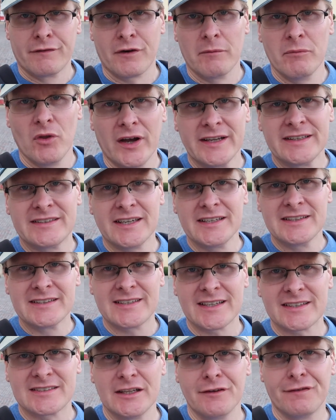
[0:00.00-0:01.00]
from
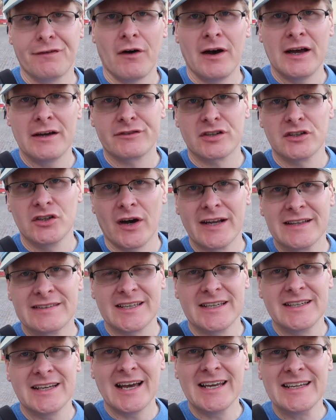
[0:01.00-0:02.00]
1965 to
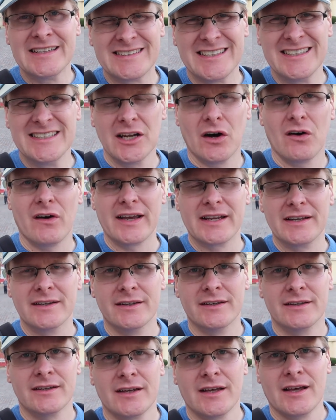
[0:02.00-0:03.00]
1989.